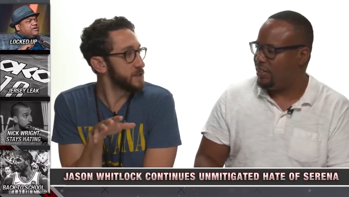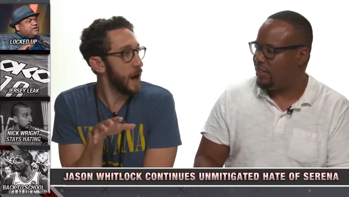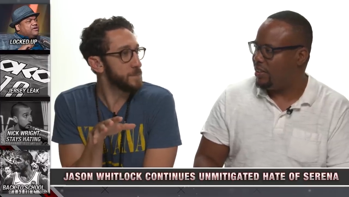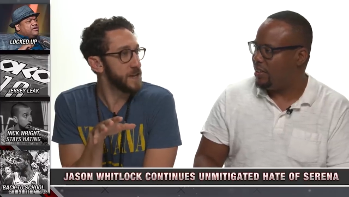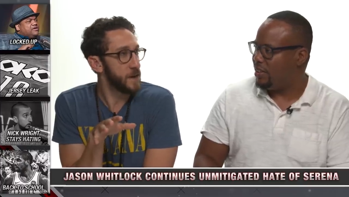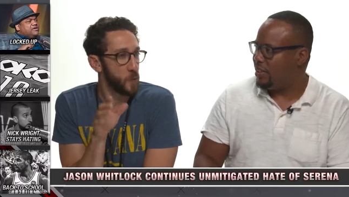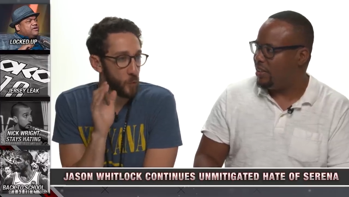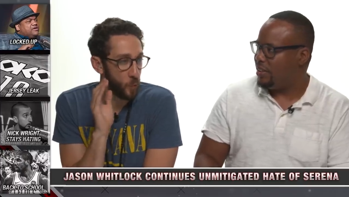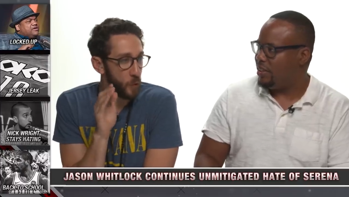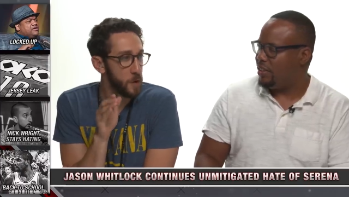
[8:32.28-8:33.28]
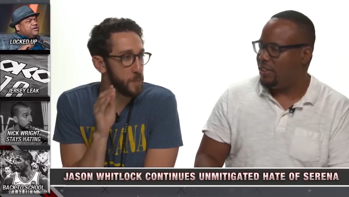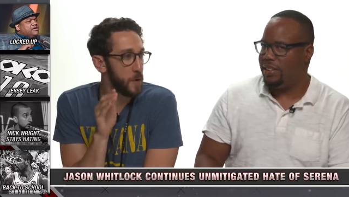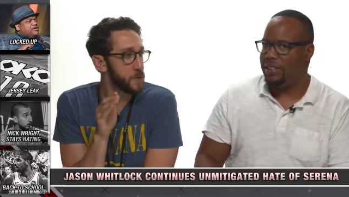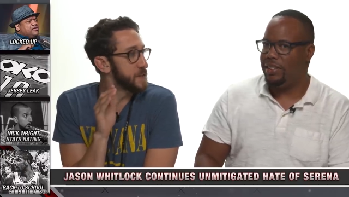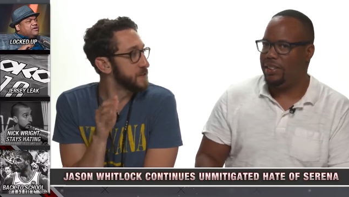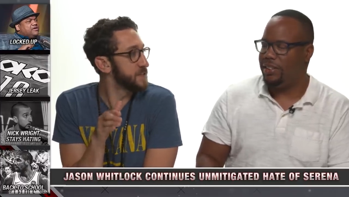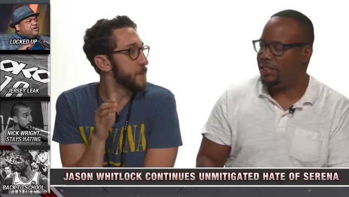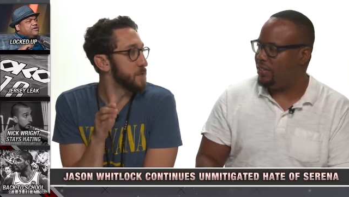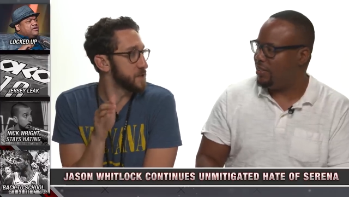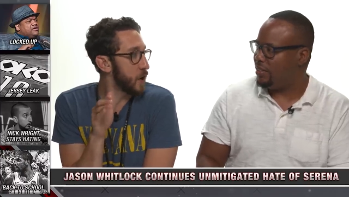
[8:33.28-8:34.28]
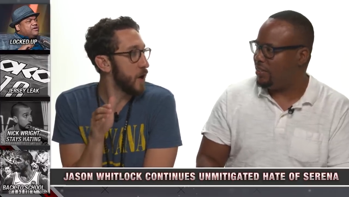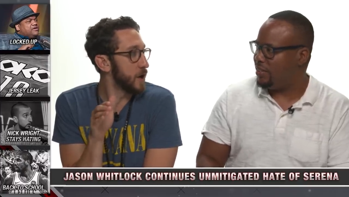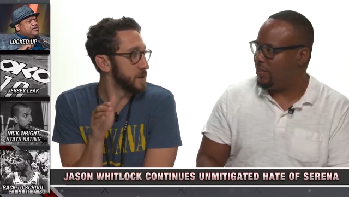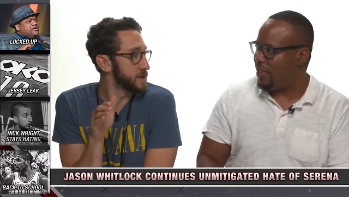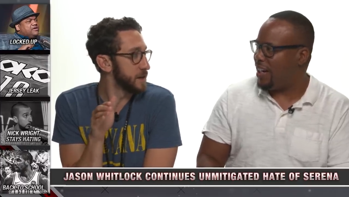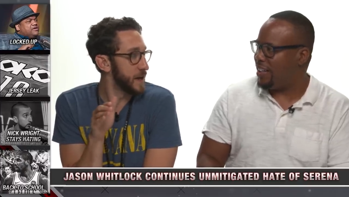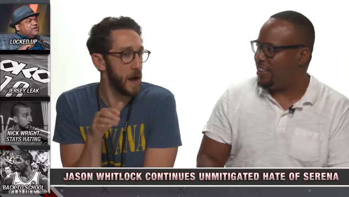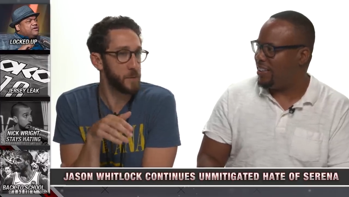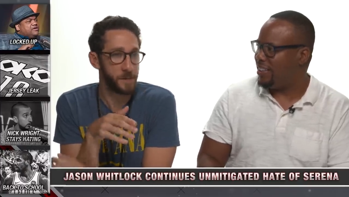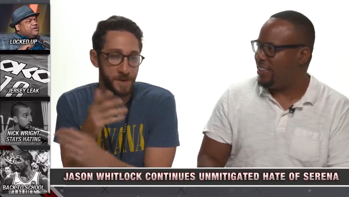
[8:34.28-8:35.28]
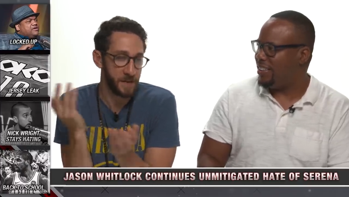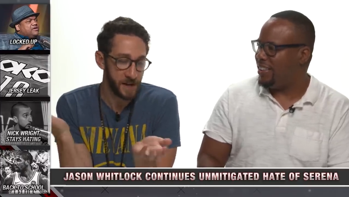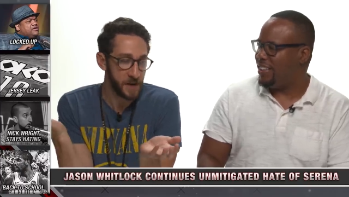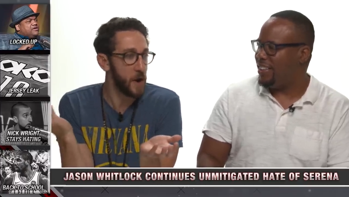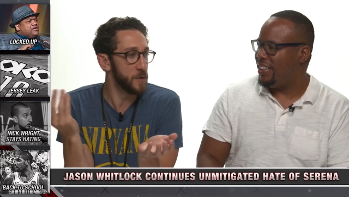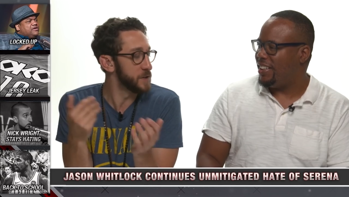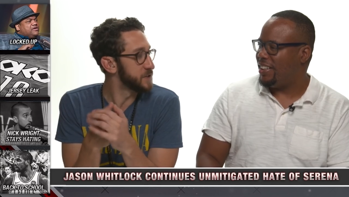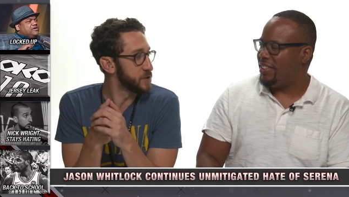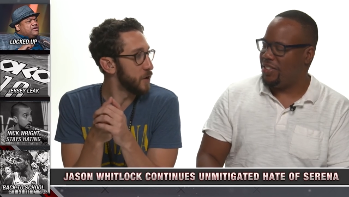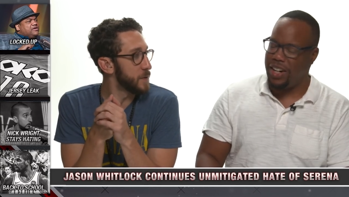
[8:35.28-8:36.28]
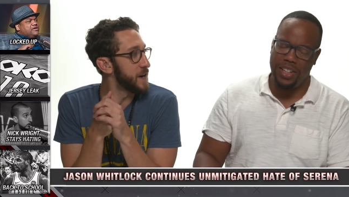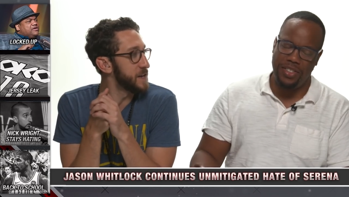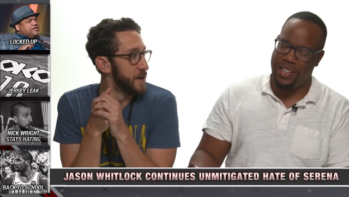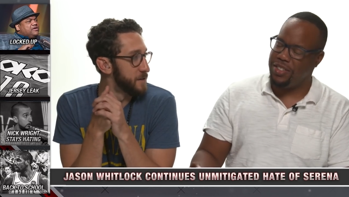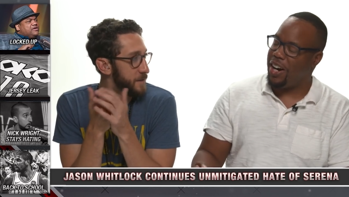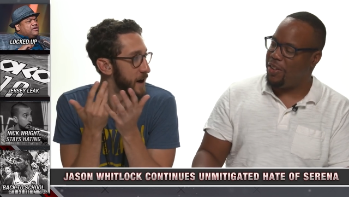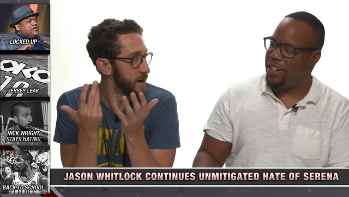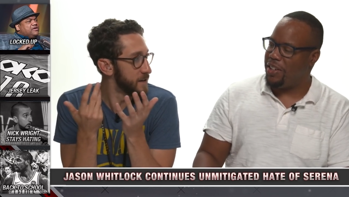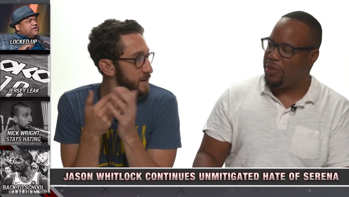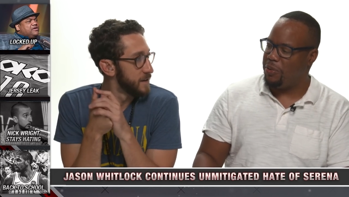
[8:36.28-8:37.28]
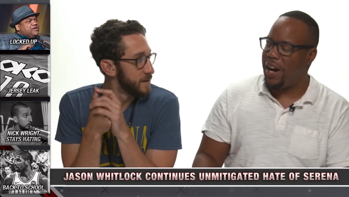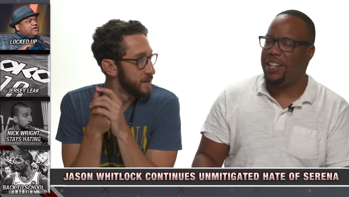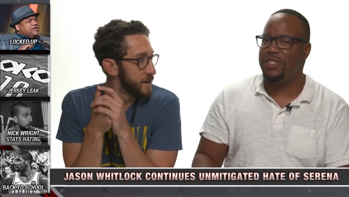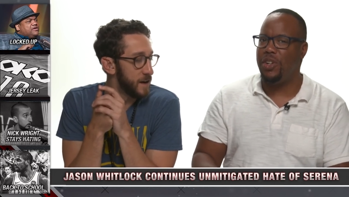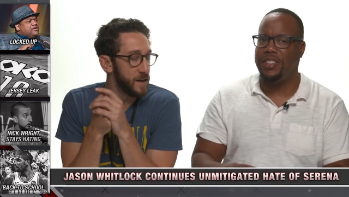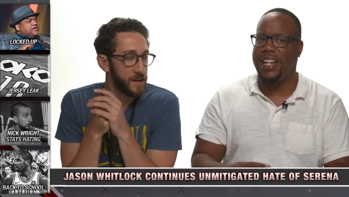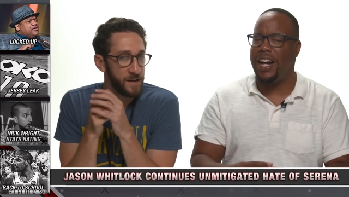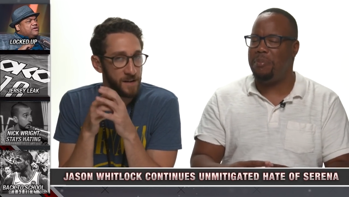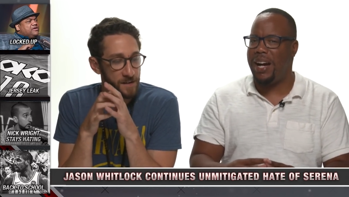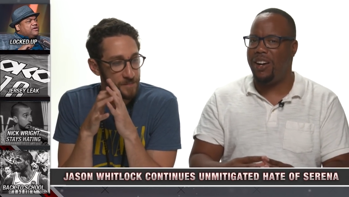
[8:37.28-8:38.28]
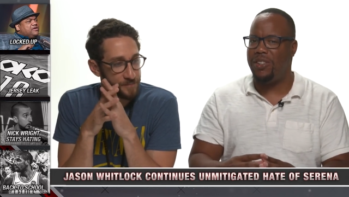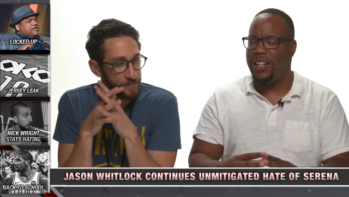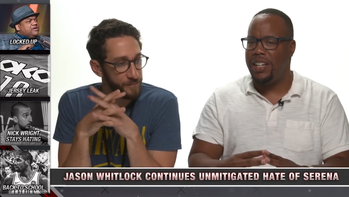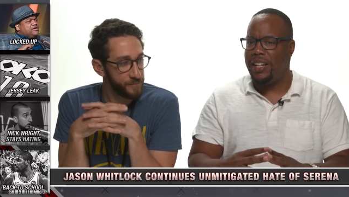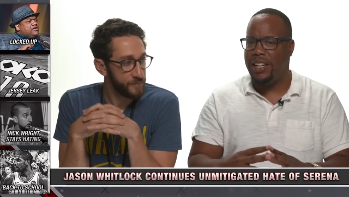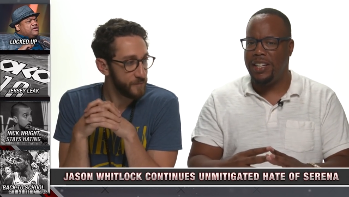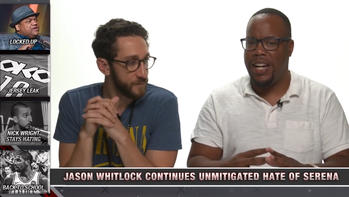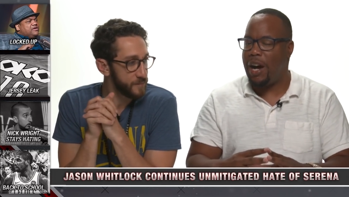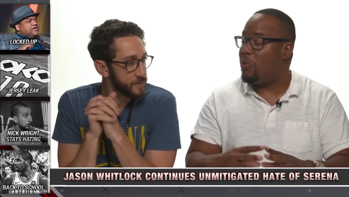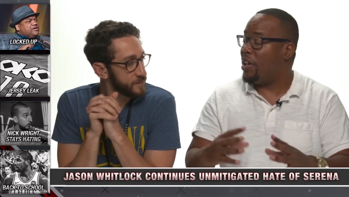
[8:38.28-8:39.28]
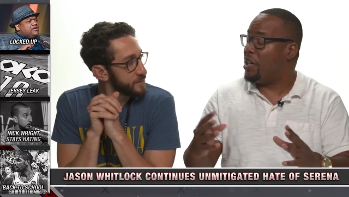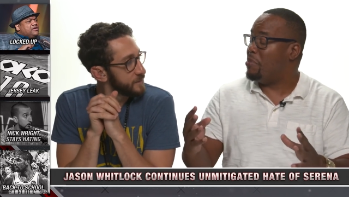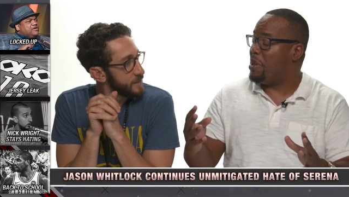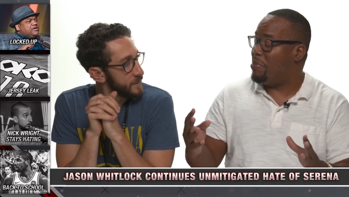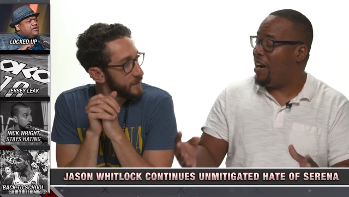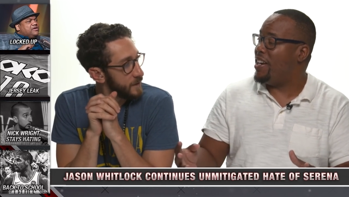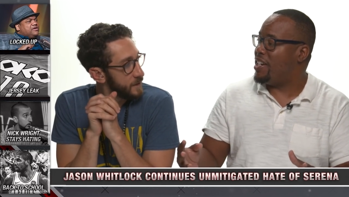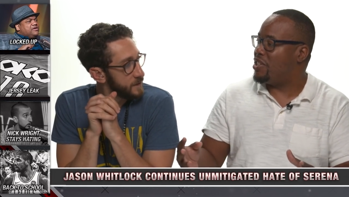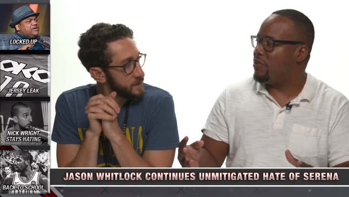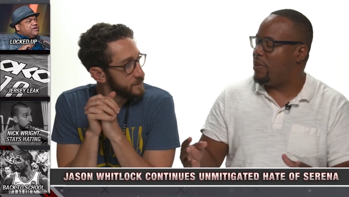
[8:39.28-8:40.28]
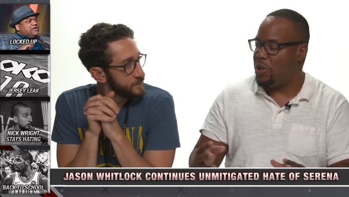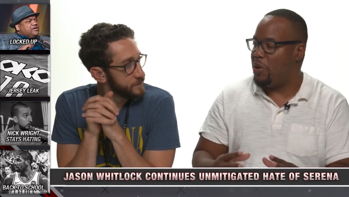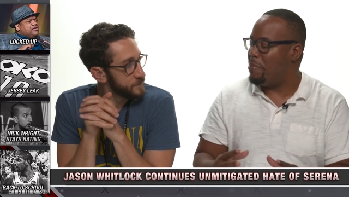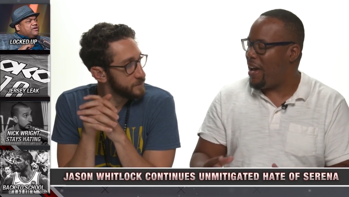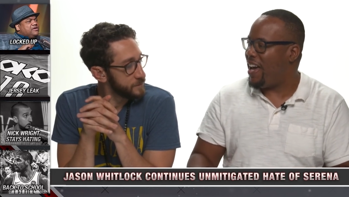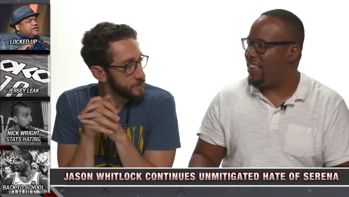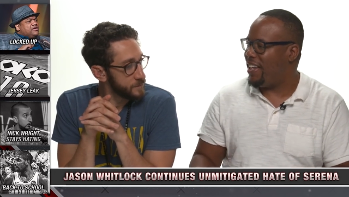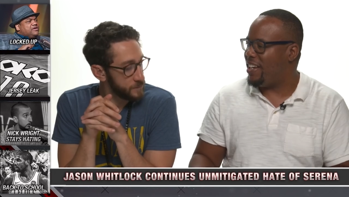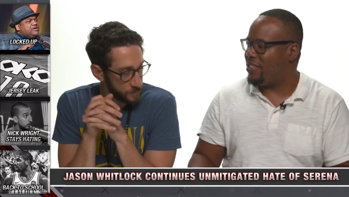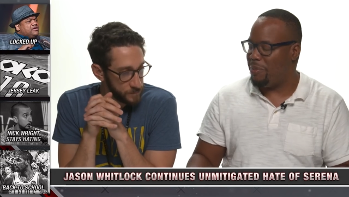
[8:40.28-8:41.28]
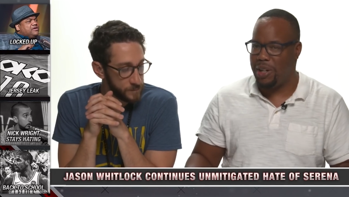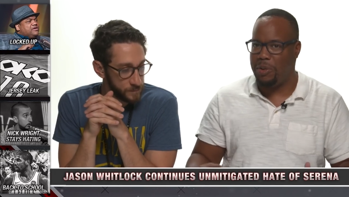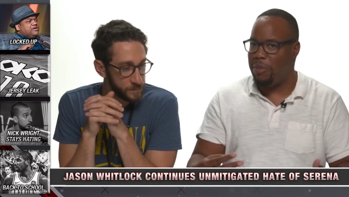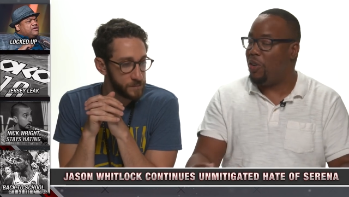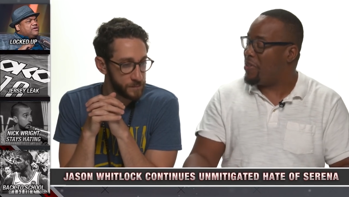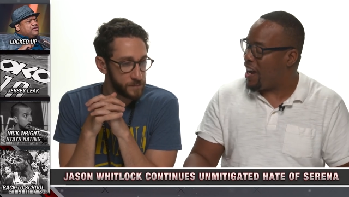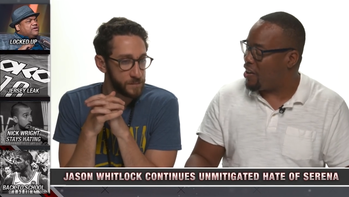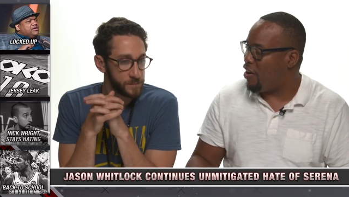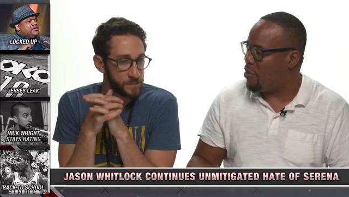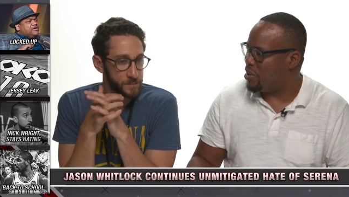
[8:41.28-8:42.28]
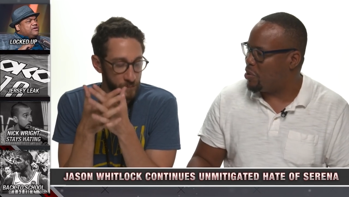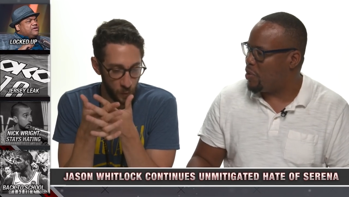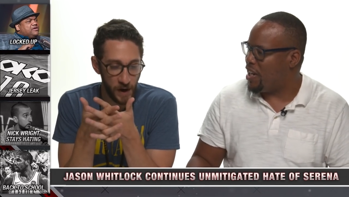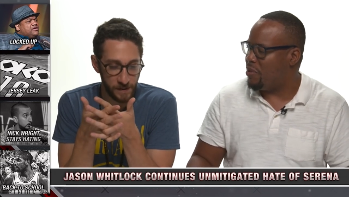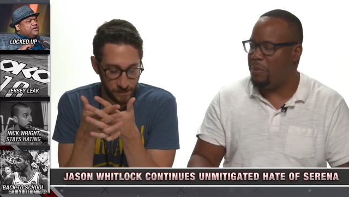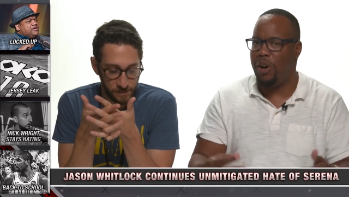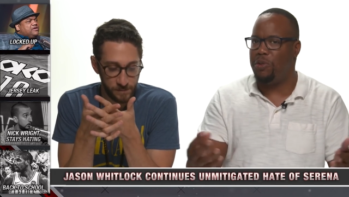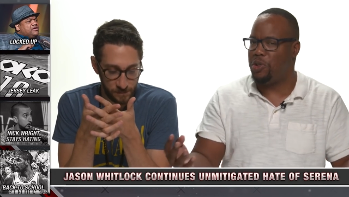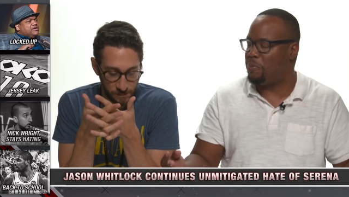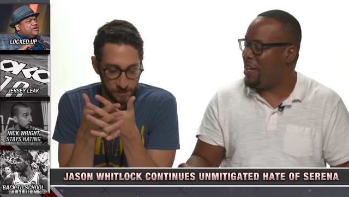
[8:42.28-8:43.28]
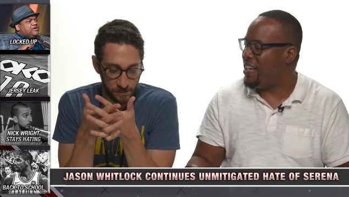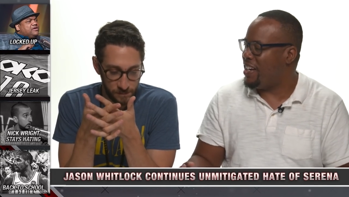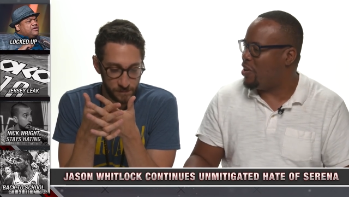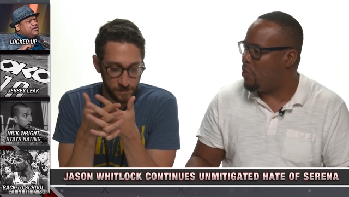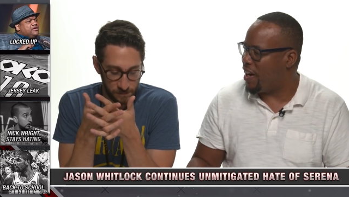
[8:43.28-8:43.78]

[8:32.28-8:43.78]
Speaker 1: stopped at we're both in separate cars, right? And I would have been like, no, this is already it's, it's, unfair. It's different, right? Yeah. So it's
Speaker 2: not about not wanting to be punished for doing bad things. I mean, we both got caught with the weed, right. we both were speeding or